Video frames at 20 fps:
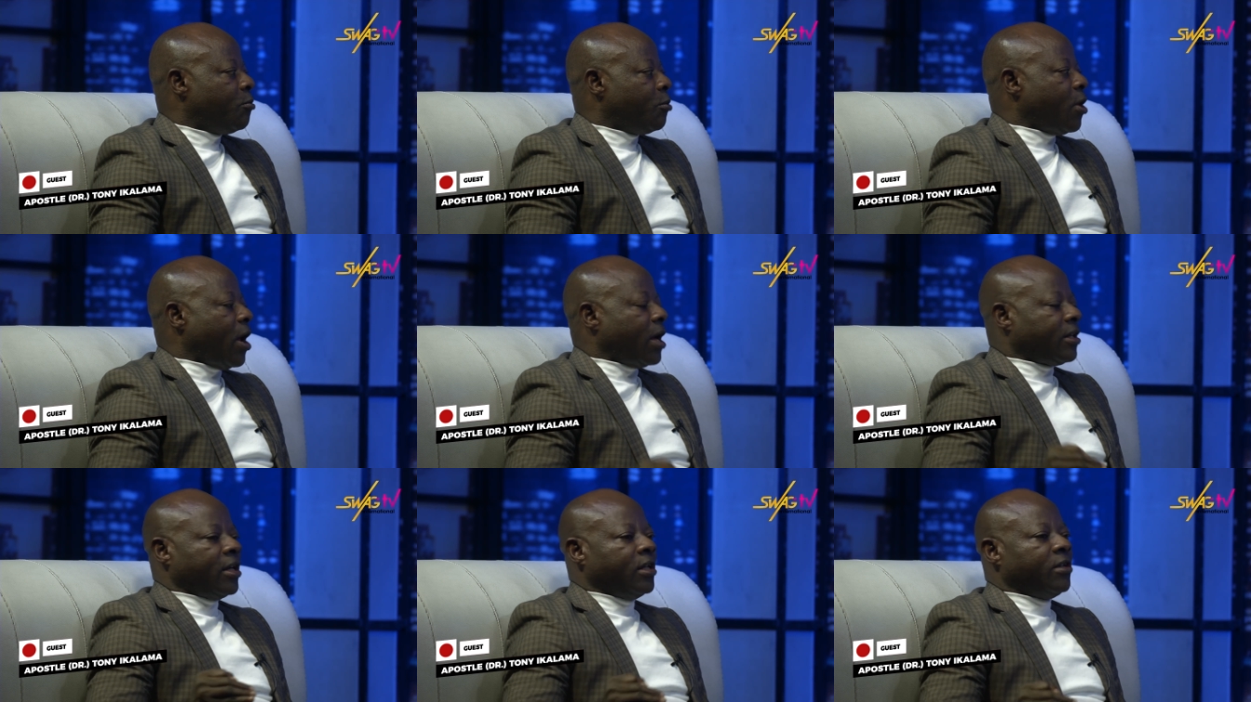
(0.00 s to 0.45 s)

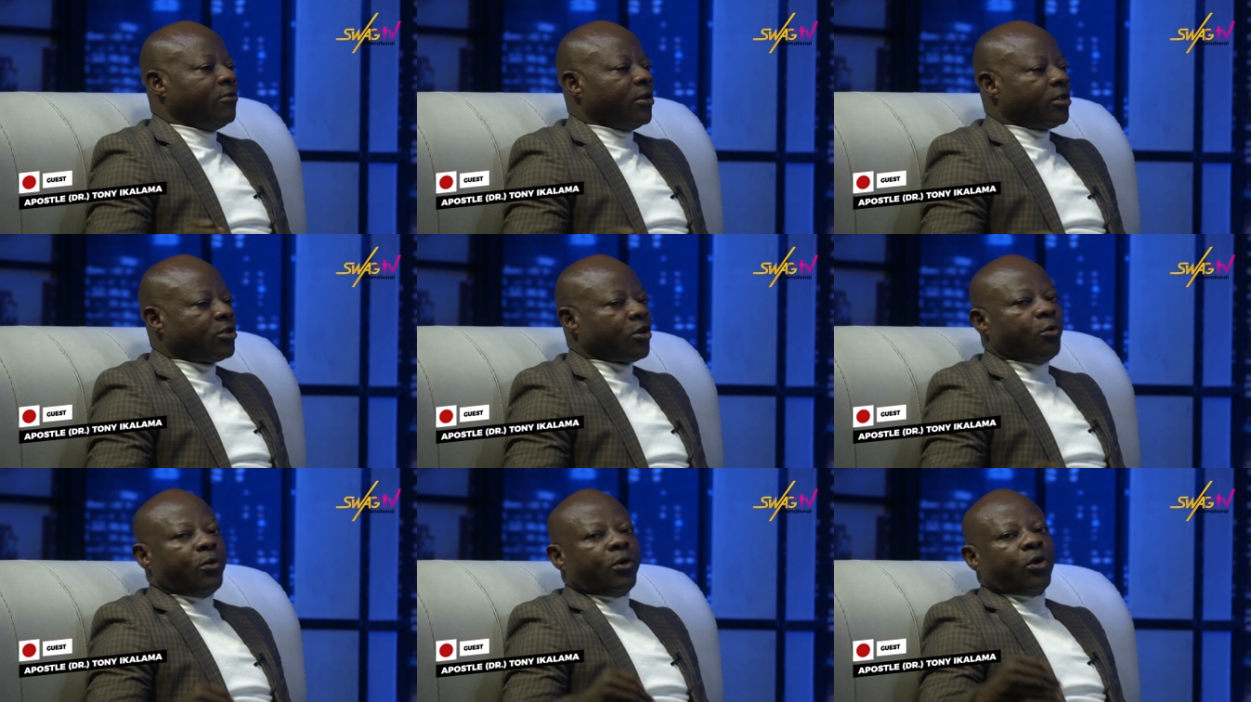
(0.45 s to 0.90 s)
we don't attend
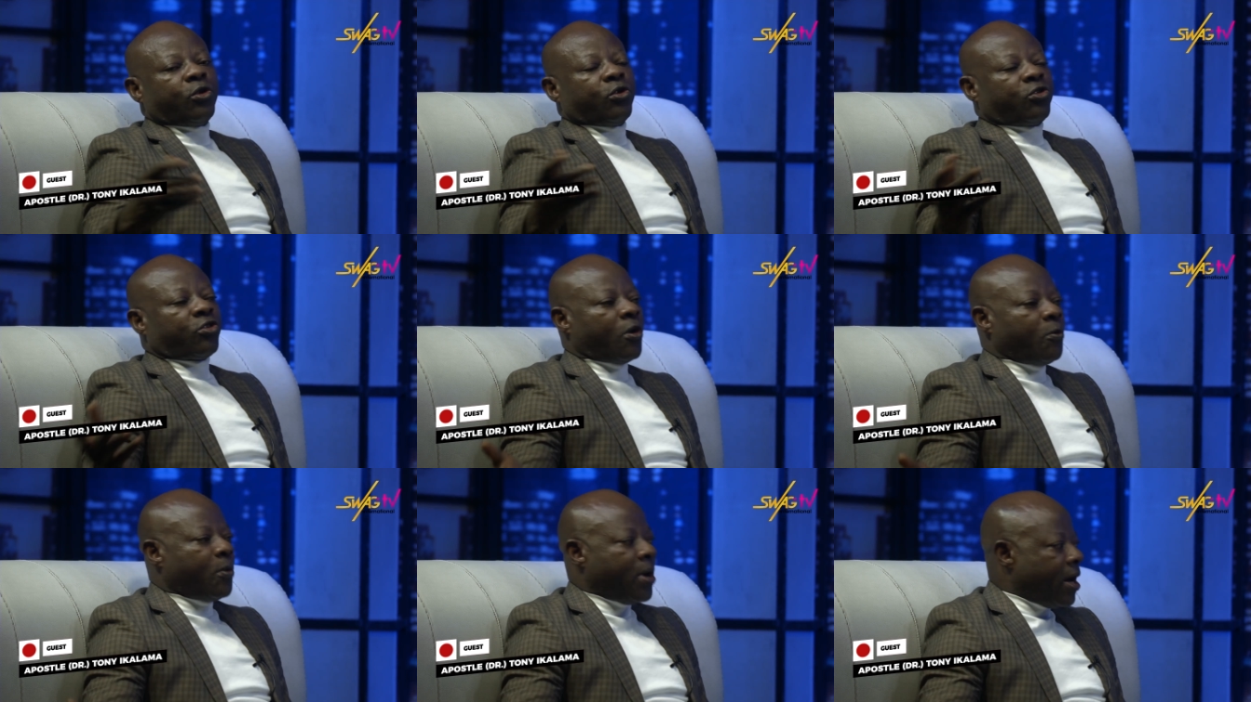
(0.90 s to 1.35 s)
devotion. We go
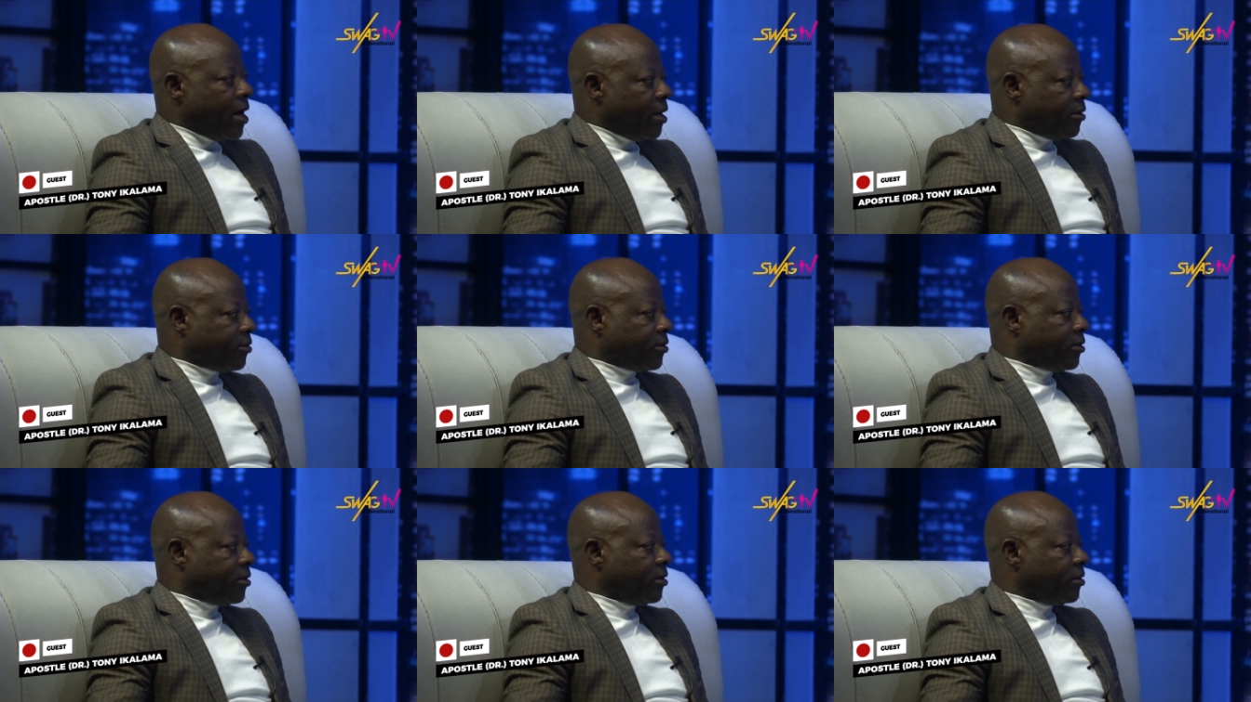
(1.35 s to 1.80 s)
to somewhere
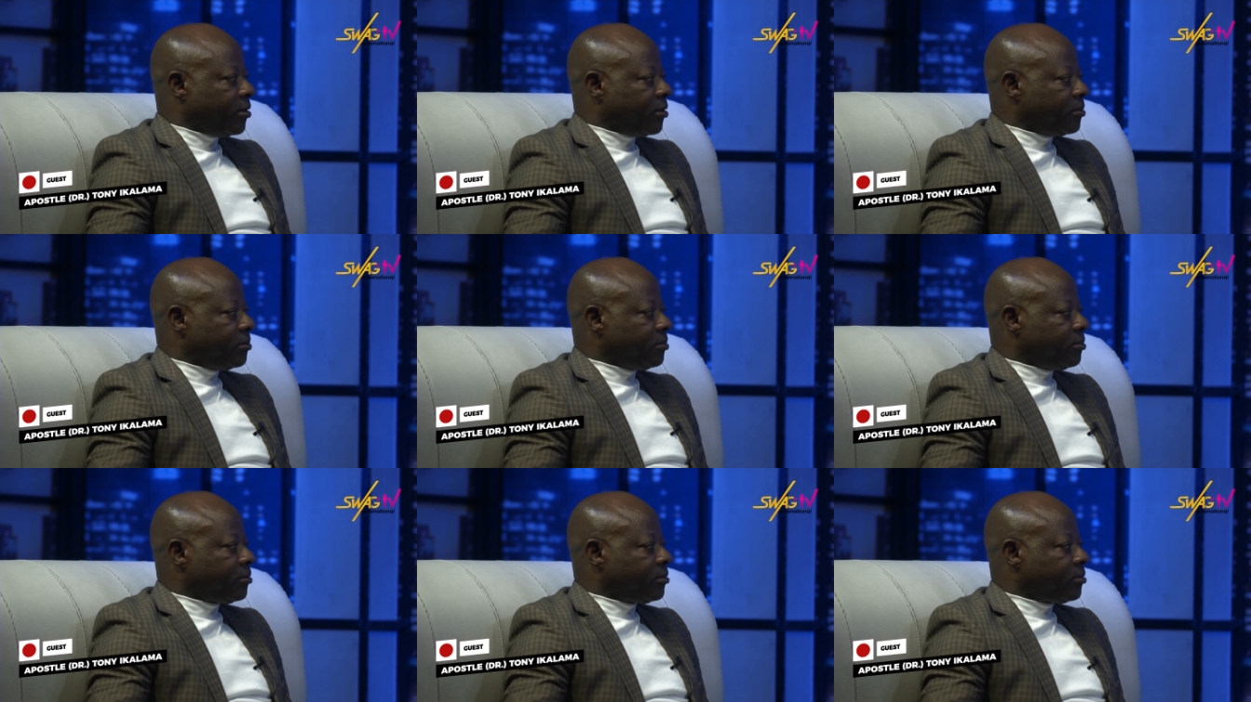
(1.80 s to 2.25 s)
else.
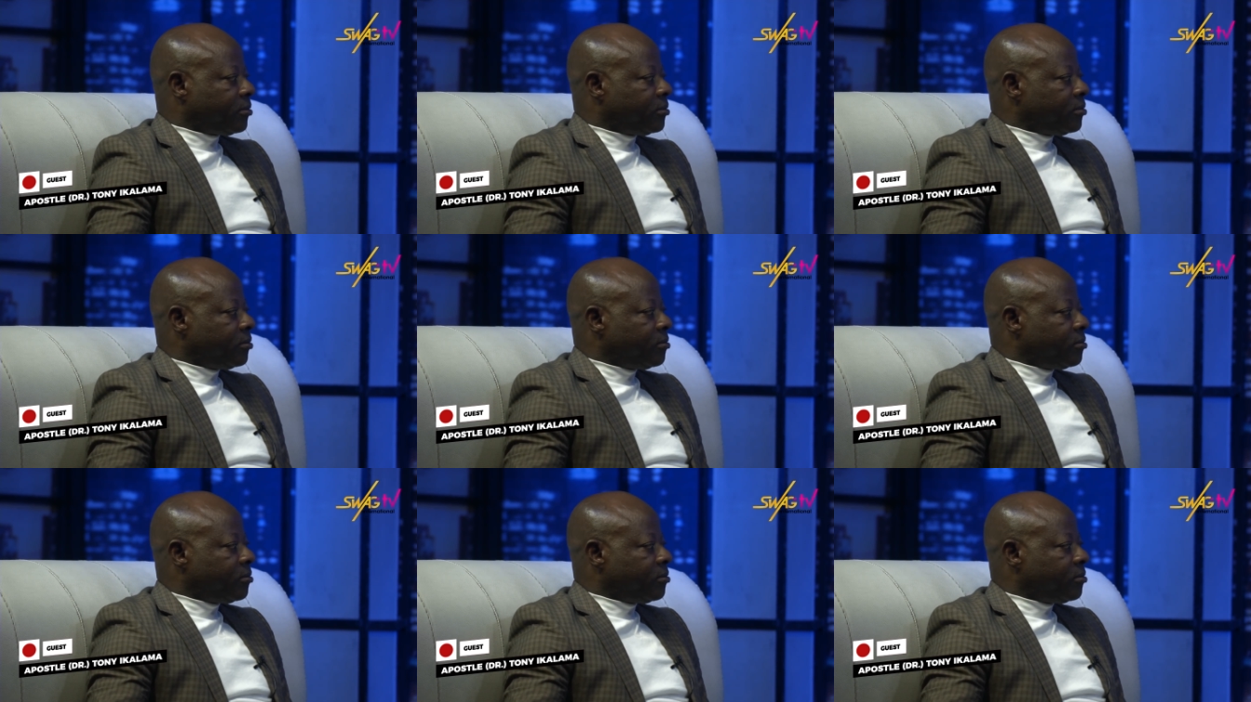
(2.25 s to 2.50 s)
Okay.